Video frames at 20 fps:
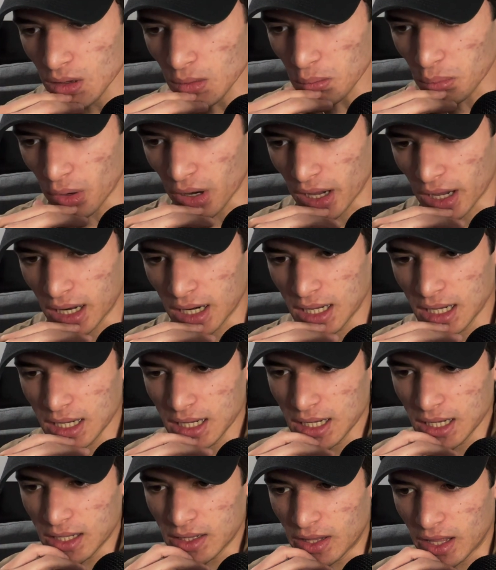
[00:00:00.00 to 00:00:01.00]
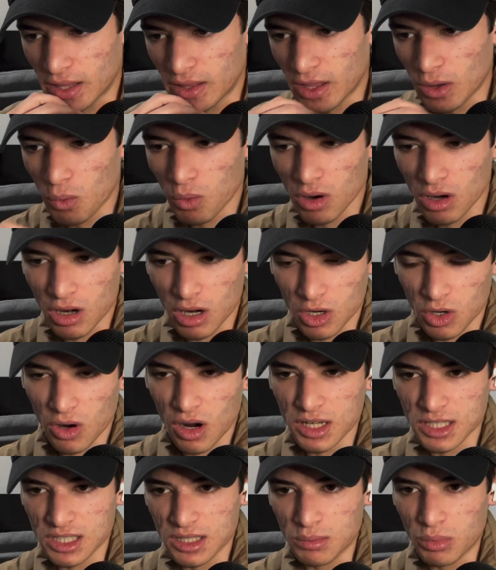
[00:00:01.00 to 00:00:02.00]
But they weren't
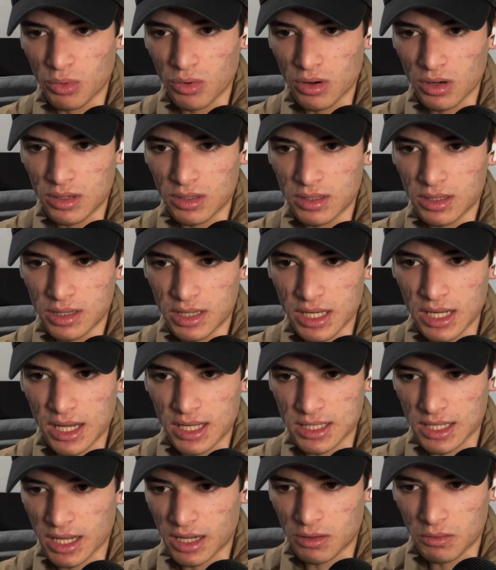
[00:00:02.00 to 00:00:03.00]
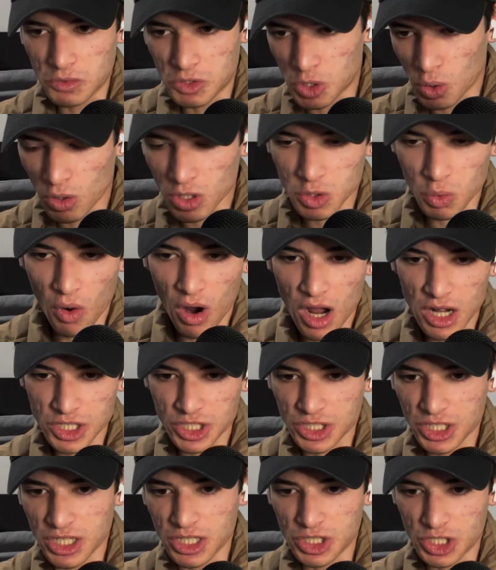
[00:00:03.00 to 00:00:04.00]
across the board theists. Like George
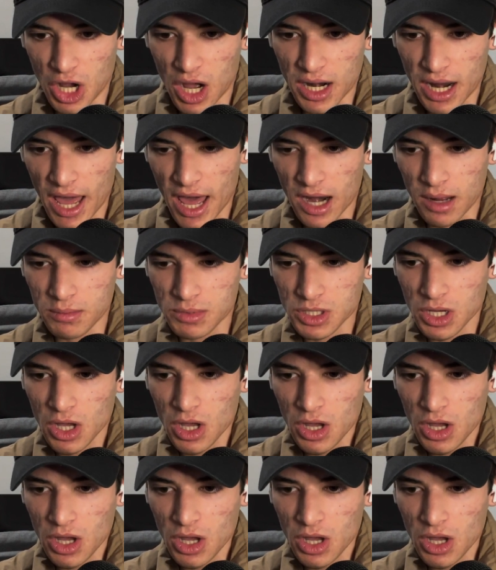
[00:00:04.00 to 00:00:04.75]
Washington, John Adams.